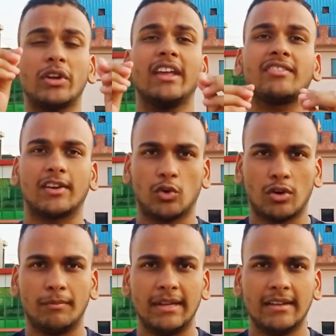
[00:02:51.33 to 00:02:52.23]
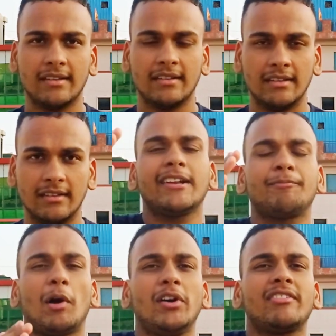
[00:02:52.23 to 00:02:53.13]
UK's economy.
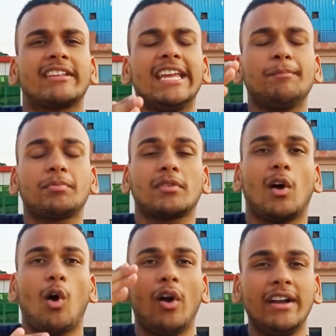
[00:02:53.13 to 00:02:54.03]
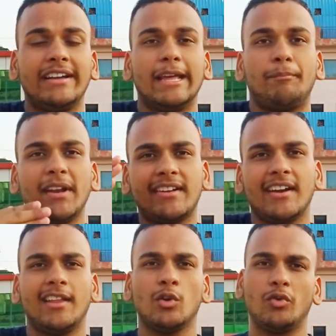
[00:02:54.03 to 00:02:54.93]
British pound keeps on
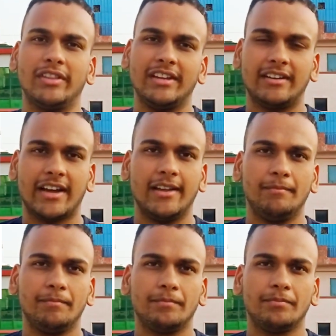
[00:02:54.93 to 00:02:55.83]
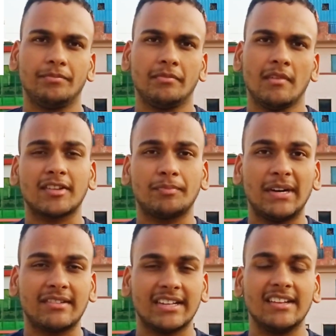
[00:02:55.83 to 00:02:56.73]
depreciating over the time. Some
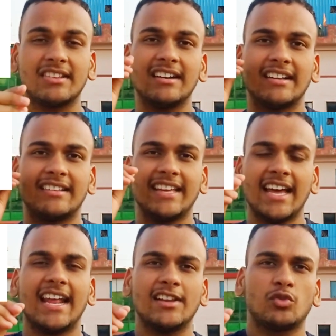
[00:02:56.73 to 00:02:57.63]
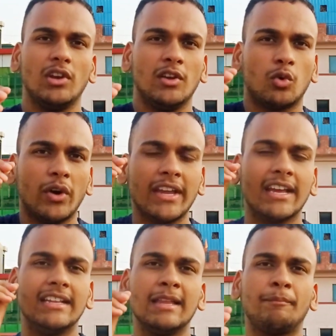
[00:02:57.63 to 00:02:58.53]
experts say that they are actually
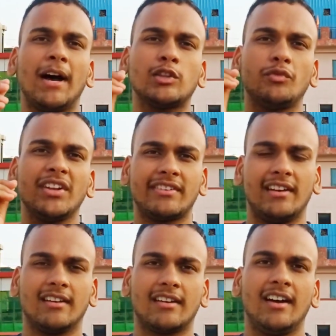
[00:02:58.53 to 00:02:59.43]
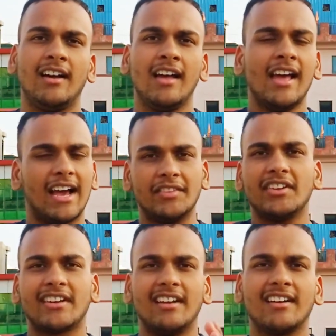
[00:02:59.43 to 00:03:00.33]
going in the path of the Sri Lanka,
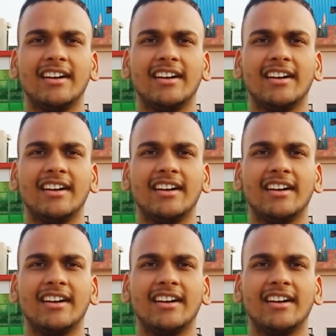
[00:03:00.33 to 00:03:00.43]
as the Sri